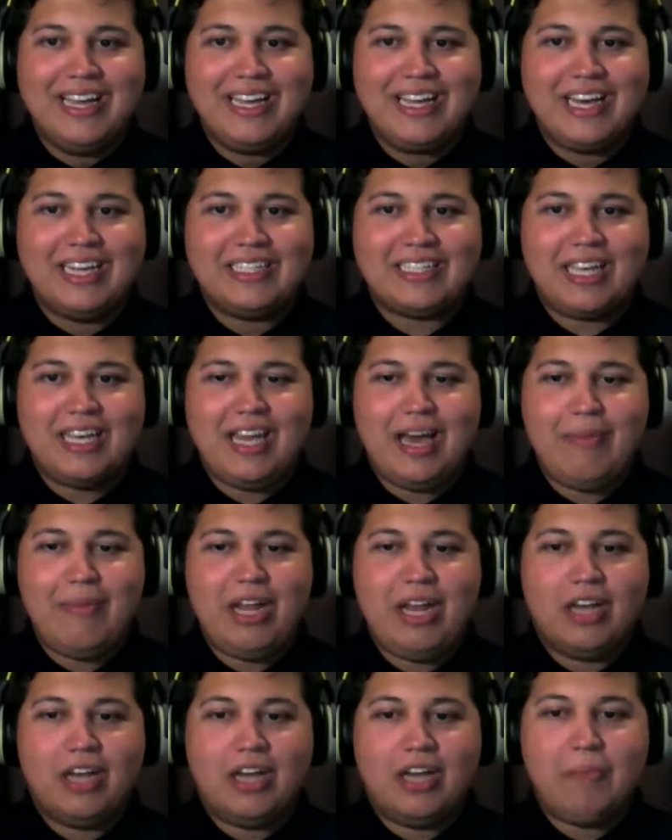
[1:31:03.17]
Because, I mean,
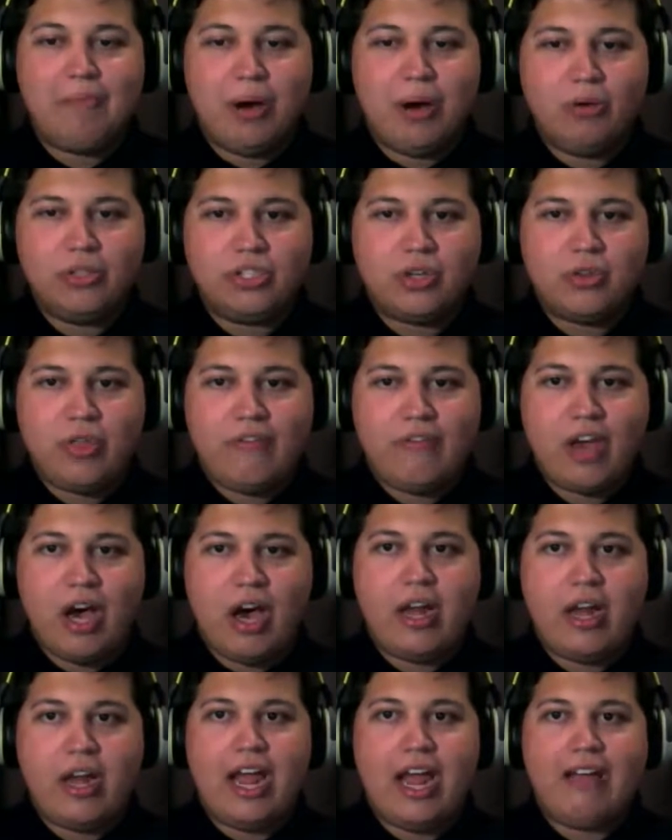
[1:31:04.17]
on the poster they've
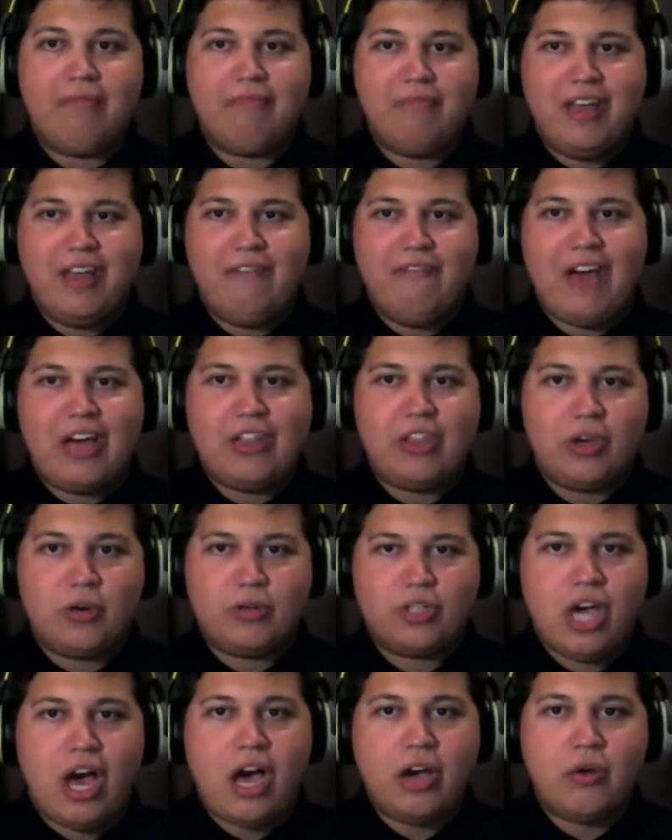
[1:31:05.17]
got, and I found the
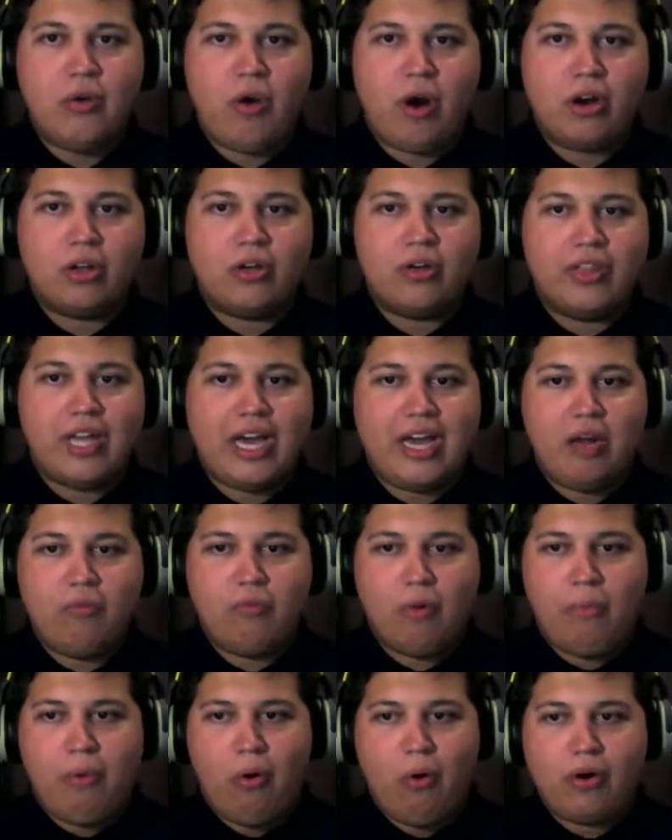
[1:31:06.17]
Kotaku article that
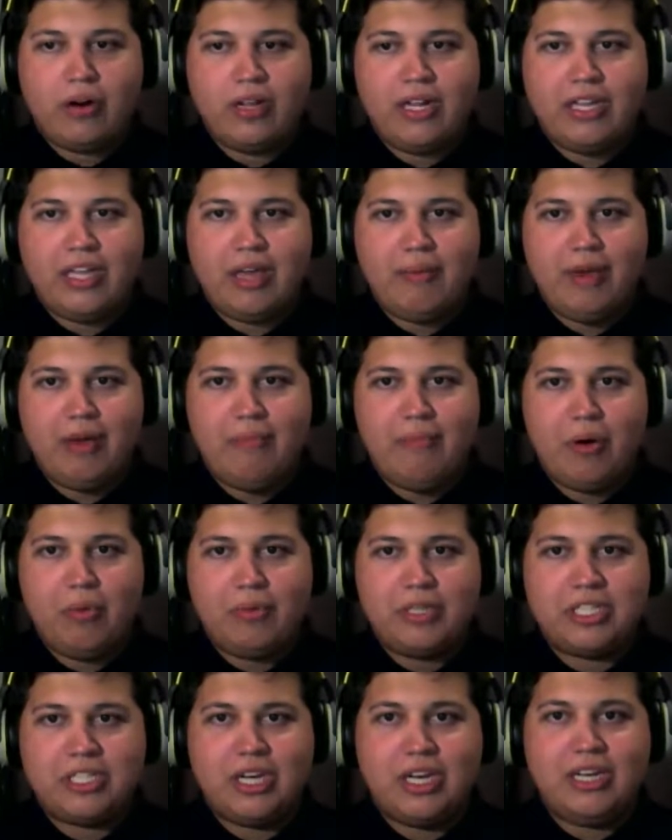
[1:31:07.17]
reported it. Give me a
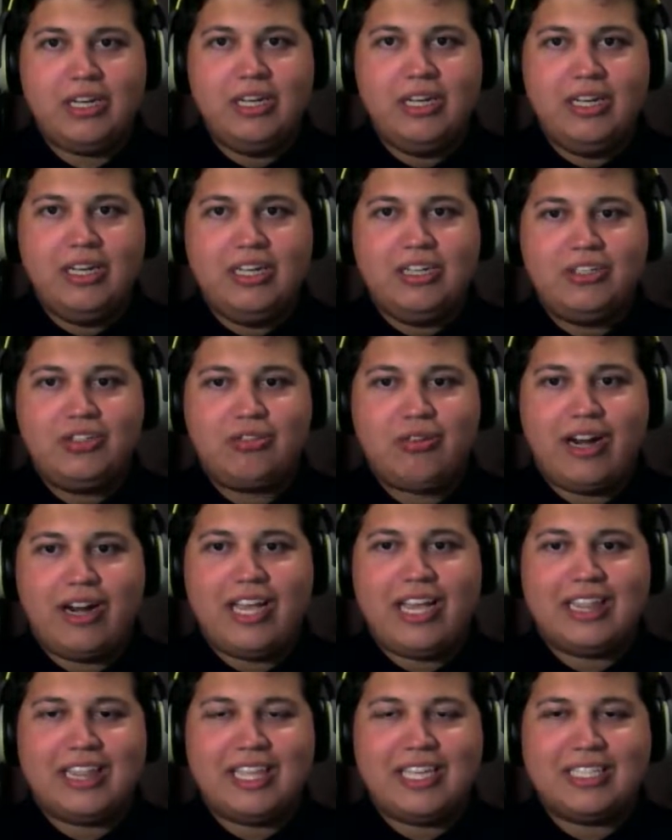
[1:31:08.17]
moment to try to
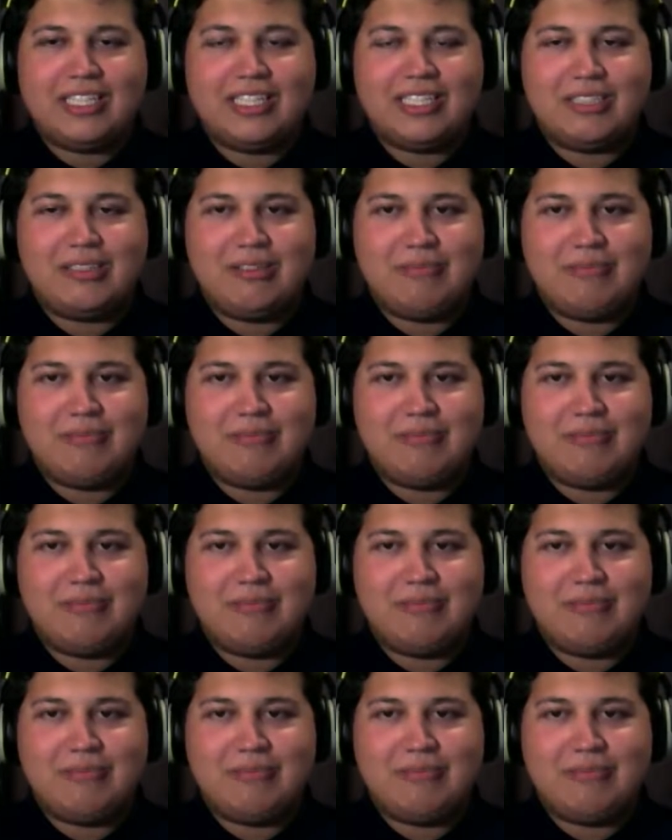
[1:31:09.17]
get this.